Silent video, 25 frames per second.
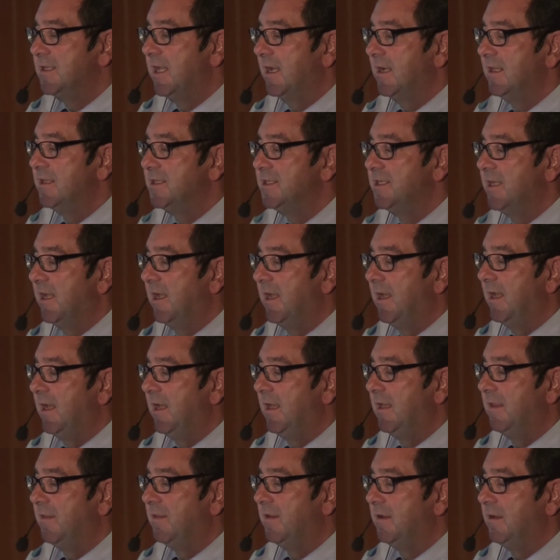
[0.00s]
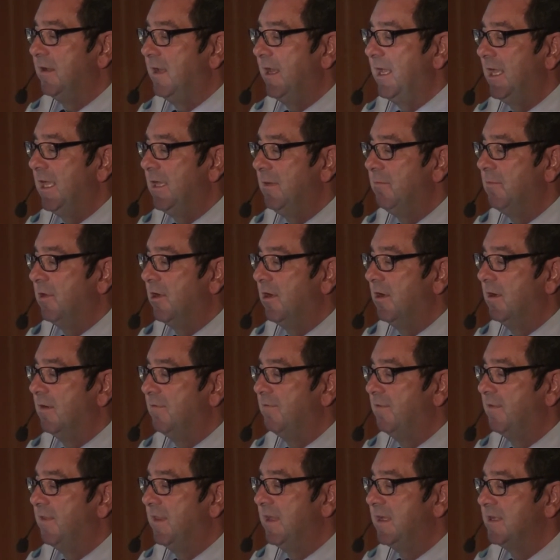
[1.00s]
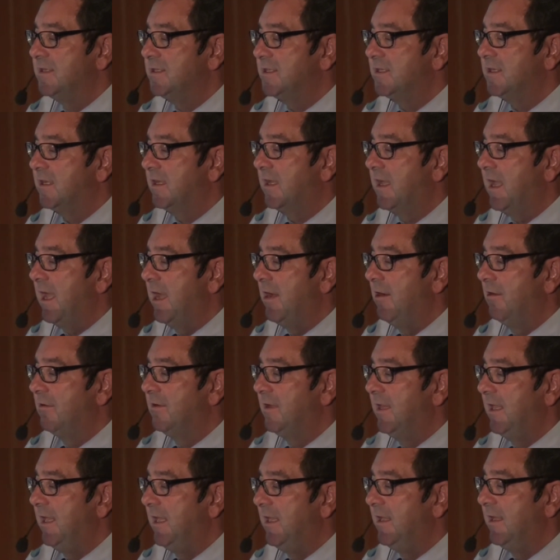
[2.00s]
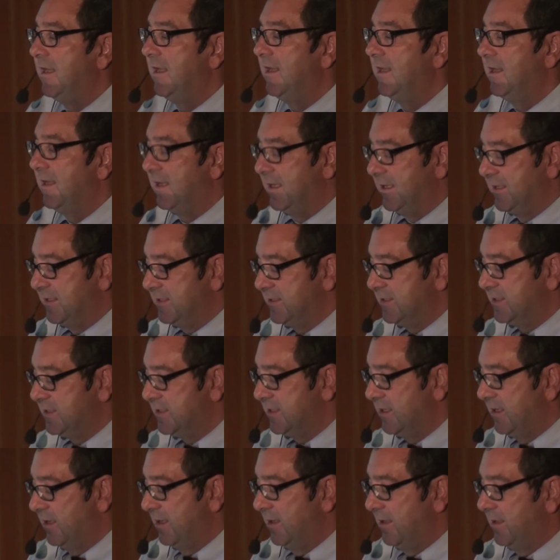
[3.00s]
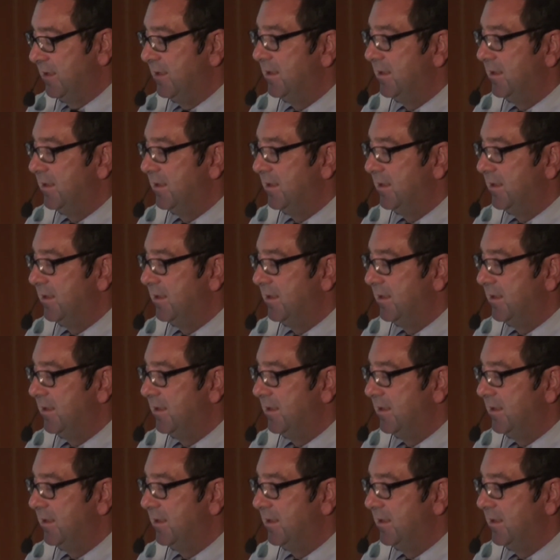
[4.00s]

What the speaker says: So I can say the name of this county is,